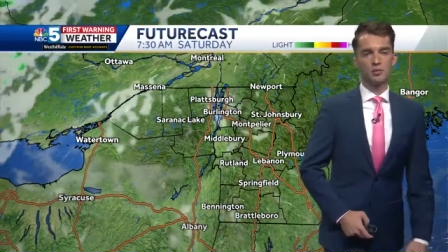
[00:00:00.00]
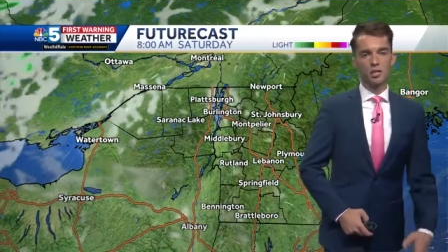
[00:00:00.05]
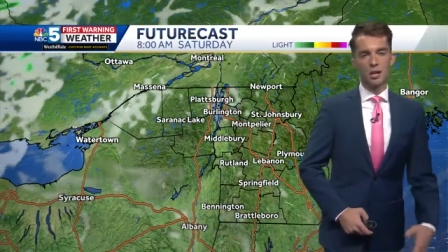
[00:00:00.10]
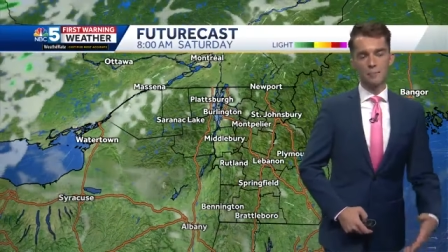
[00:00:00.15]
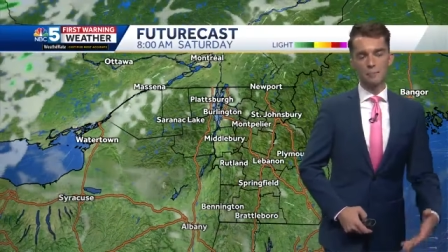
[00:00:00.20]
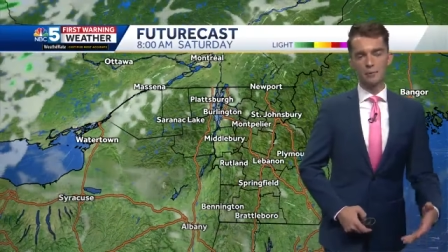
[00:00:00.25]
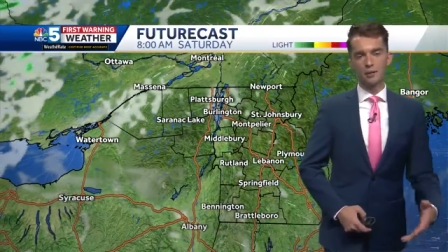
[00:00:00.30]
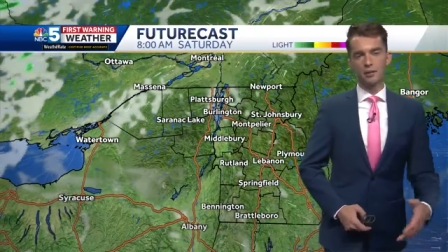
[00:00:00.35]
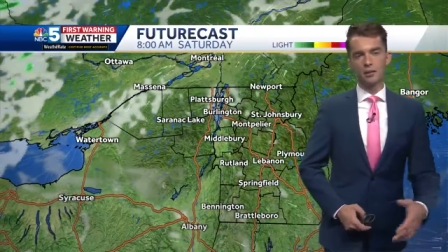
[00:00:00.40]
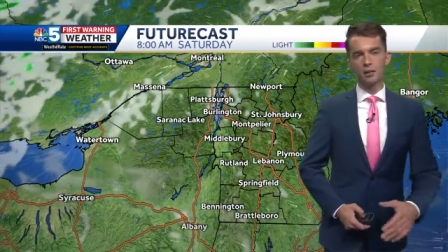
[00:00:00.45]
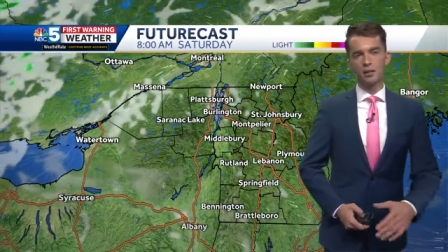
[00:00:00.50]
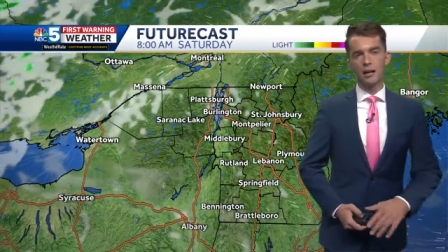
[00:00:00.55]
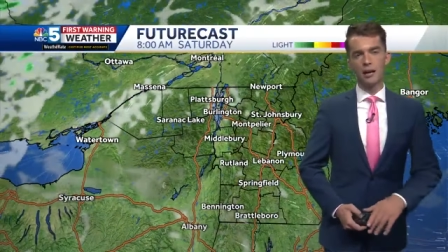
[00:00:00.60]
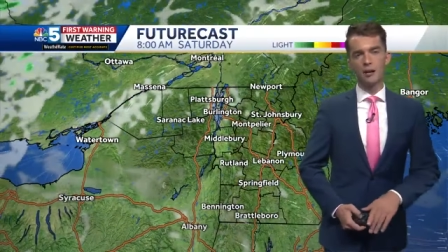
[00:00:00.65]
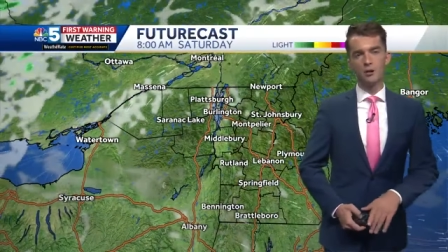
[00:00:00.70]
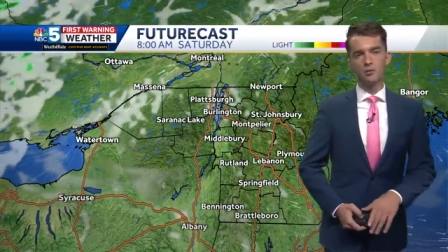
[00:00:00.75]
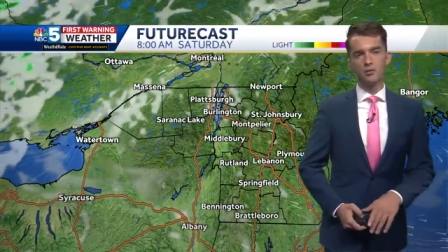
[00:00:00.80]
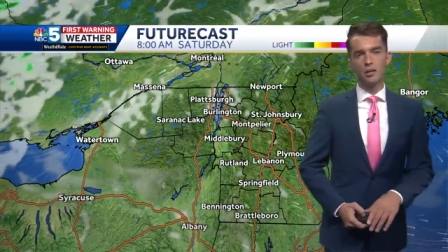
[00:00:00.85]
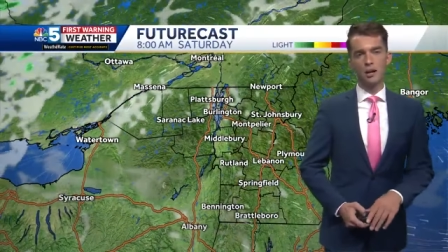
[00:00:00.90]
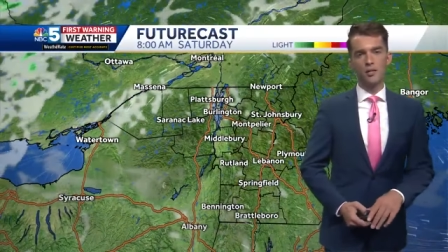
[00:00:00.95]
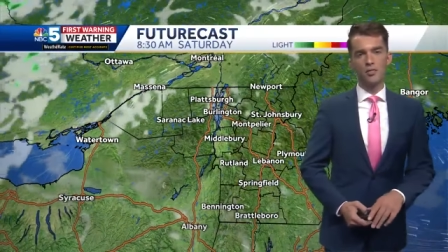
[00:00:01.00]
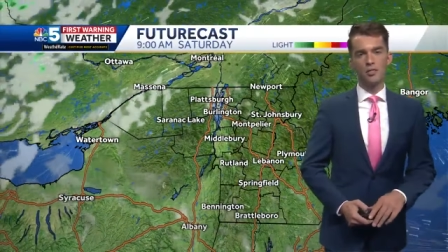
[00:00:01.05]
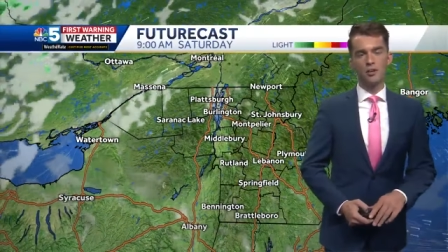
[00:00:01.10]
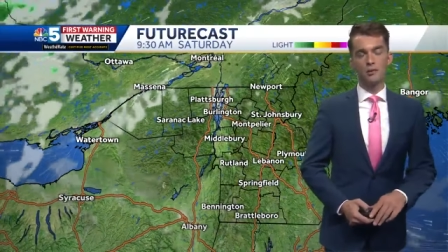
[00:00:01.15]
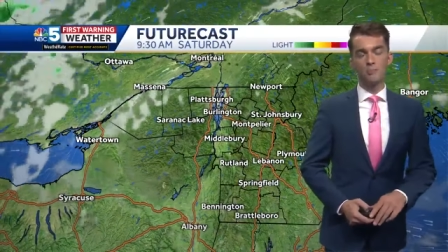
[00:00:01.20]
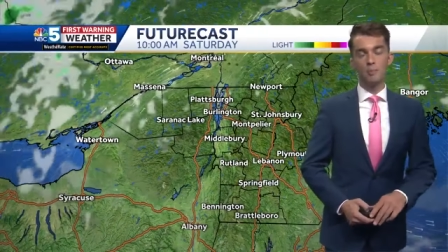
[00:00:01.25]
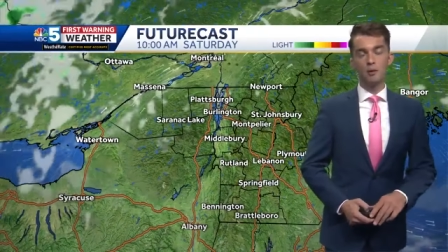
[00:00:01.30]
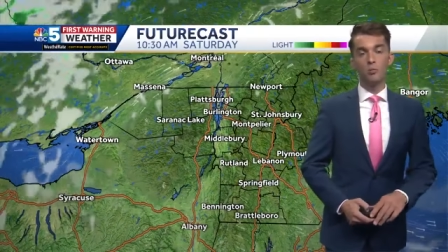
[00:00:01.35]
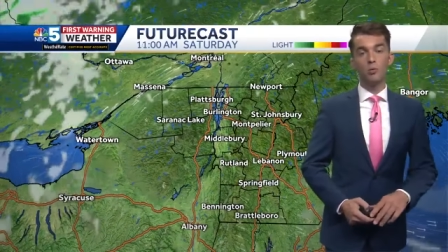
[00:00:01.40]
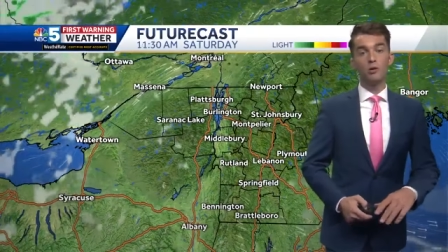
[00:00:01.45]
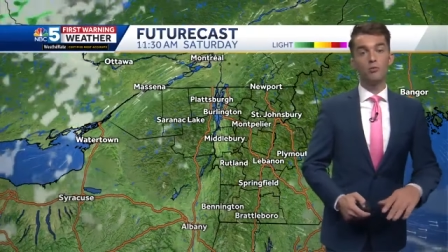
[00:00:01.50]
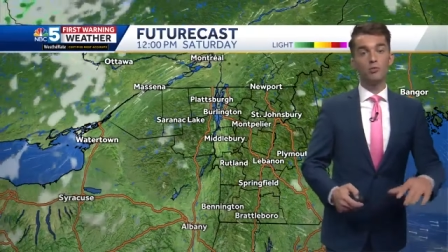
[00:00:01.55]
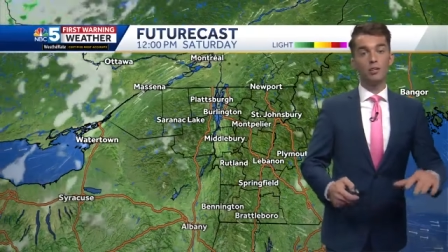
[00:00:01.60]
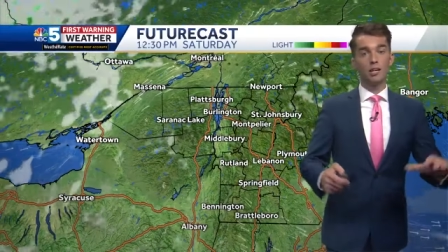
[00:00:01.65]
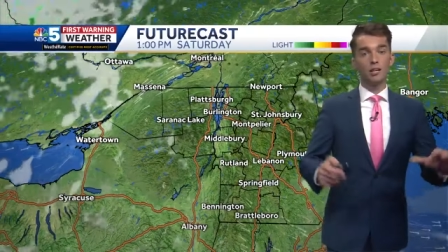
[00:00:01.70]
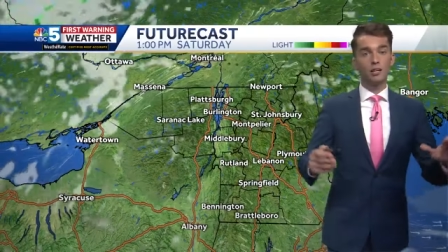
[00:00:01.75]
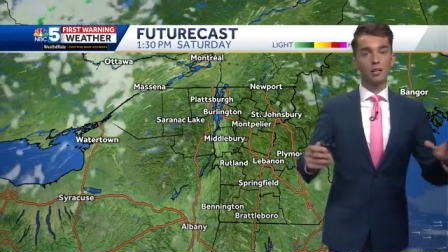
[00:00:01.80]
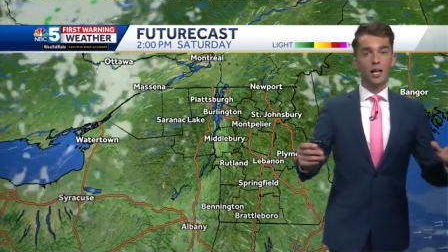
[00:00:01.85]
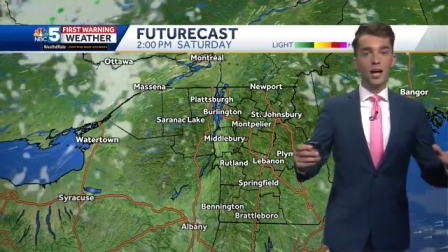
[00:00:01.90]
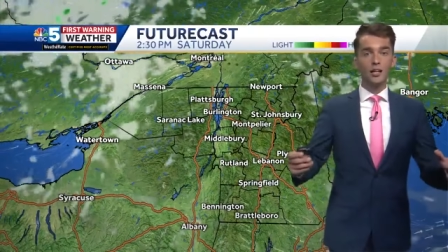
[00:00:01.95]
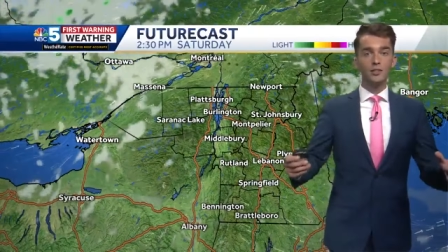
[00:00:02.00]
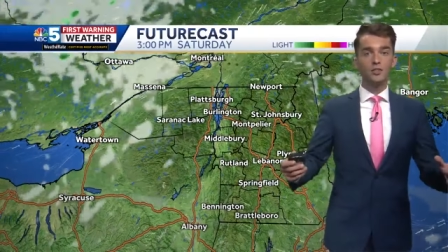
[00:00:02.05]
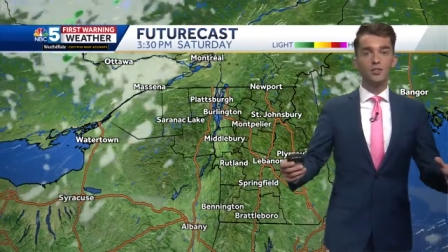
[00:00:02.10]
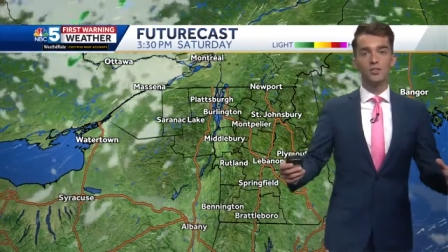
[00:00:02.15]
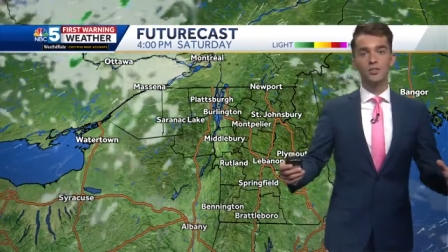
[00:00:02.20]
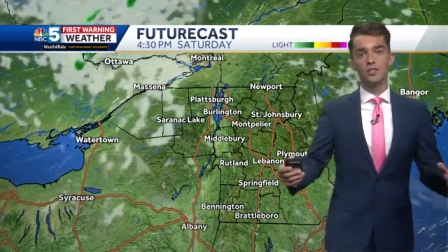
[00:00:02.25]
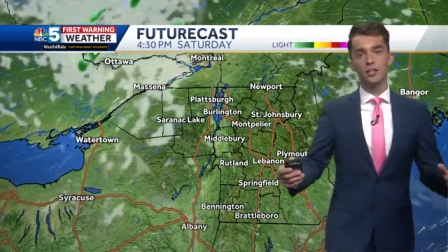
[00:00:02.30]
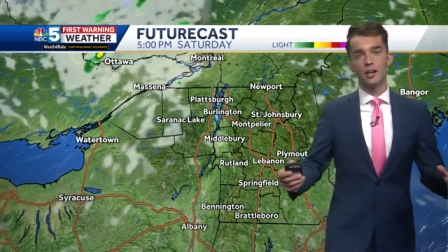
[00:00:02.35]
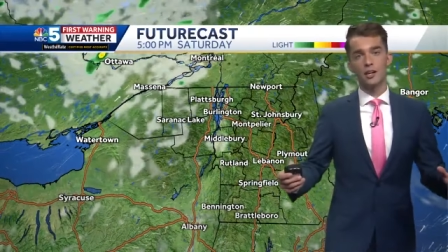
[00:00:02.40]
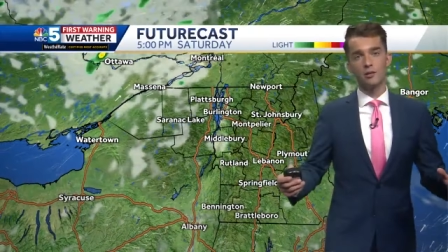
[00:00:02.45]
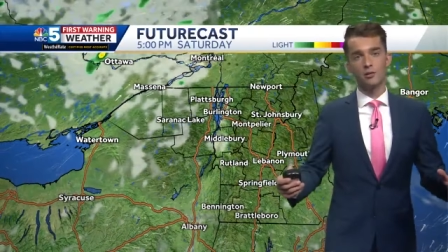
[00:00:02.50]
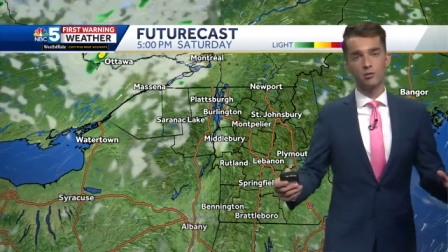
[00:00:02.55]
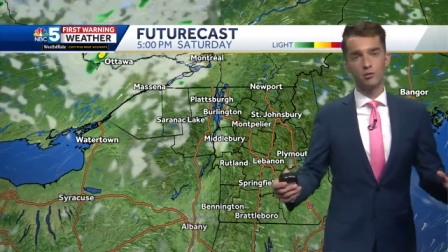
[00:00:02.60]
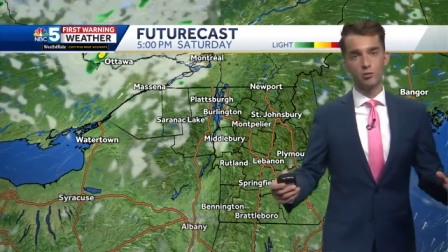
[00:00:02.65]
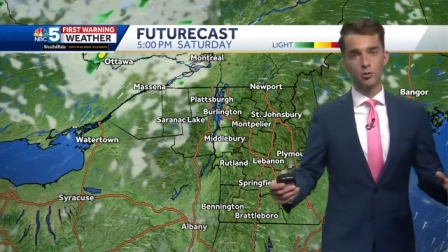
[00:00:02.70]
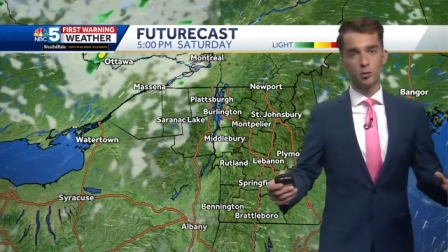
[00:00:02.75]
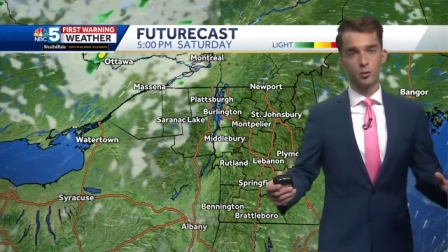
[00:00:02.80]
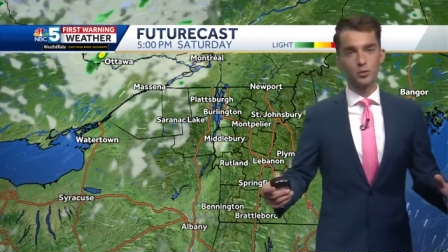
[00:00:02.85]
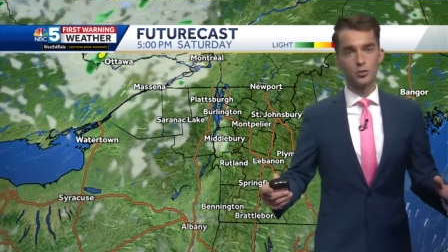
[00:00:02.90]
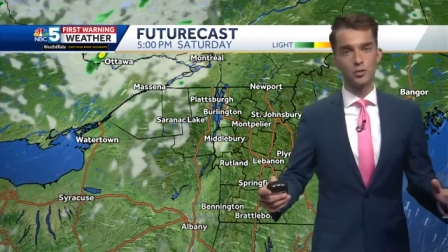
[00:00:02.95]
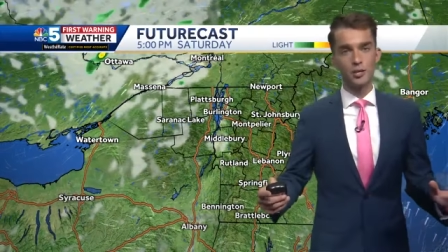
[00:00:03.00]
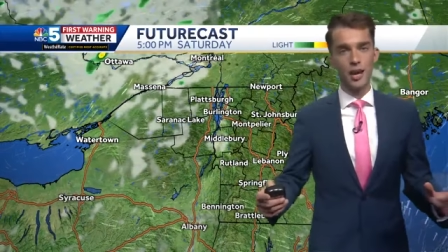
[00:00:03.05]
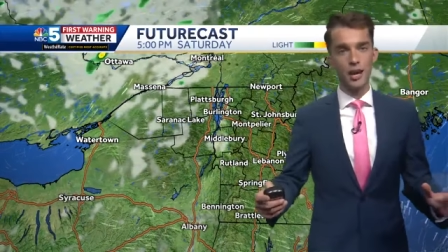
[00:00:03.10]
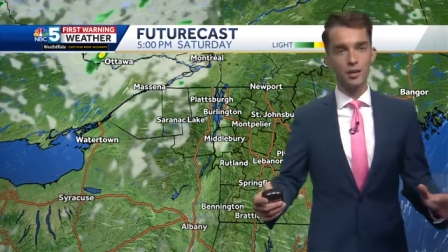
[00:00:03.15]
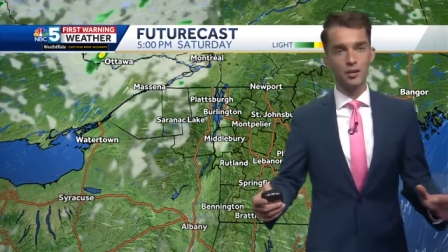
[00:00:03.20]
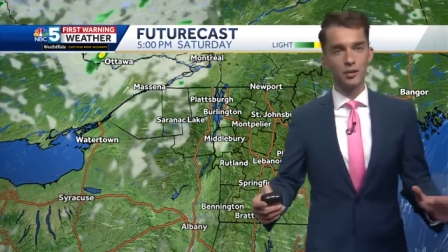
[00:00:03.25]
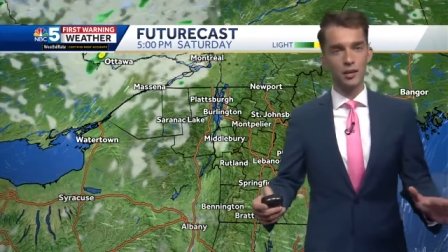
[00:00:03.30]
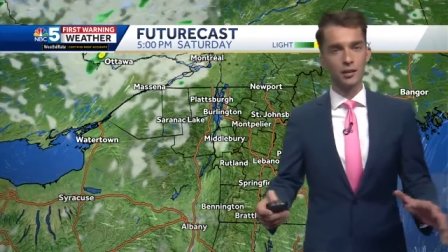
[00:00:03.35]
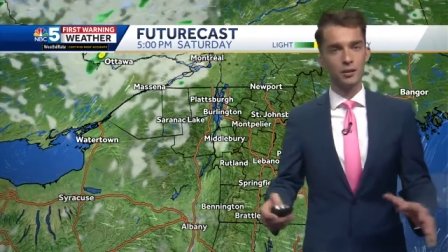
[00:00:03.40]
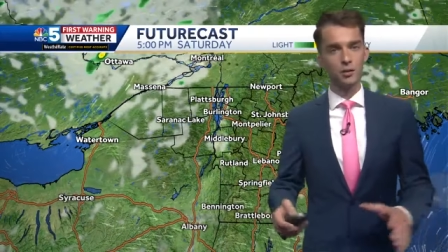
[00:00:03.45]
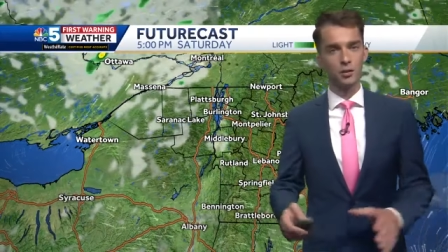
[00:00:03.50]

couple of clouds out there, but we've got lots of sun for Saturday.